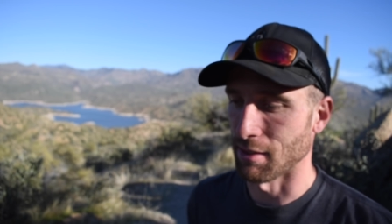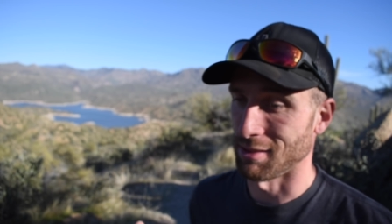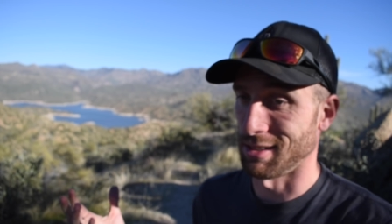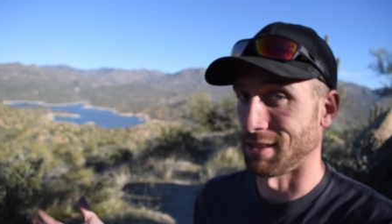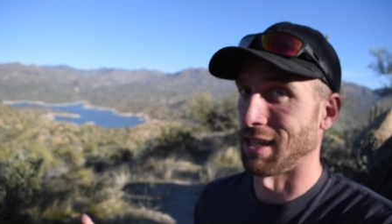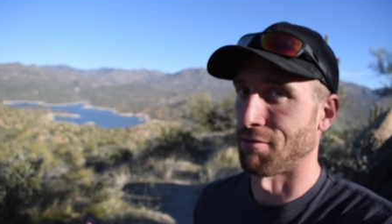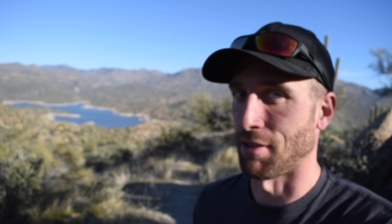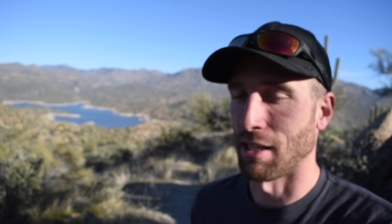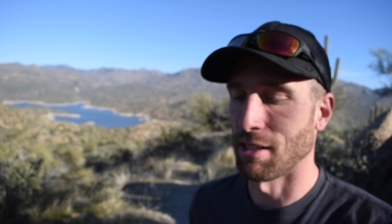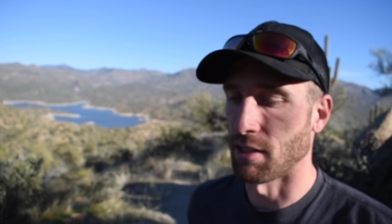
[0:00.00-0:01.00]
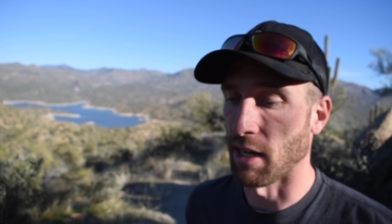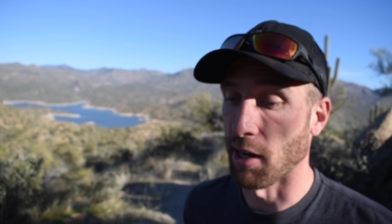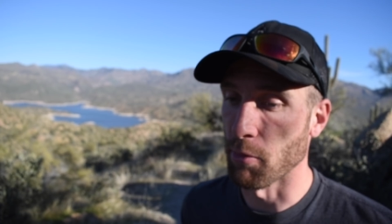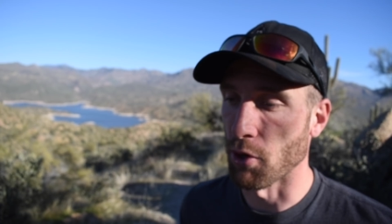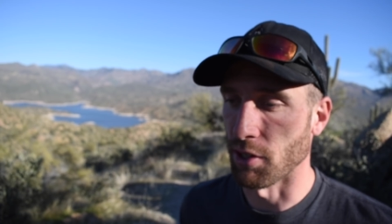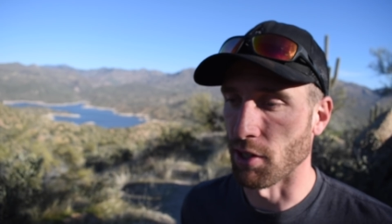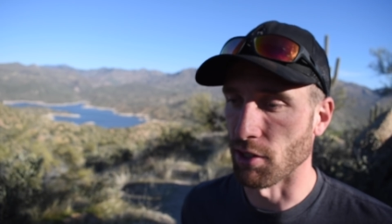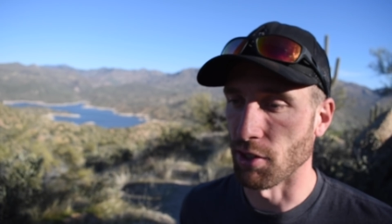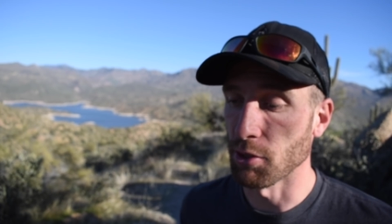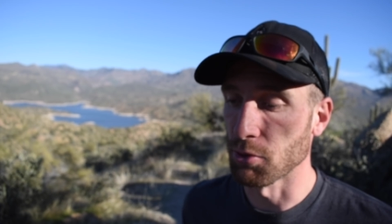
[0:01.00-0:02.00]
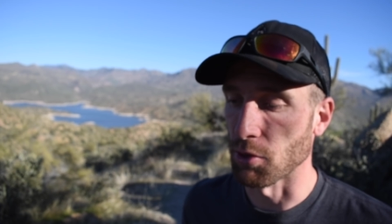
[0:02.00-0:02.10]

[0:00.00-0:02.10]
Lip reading: Now, you still can't fly it near an airport and all of those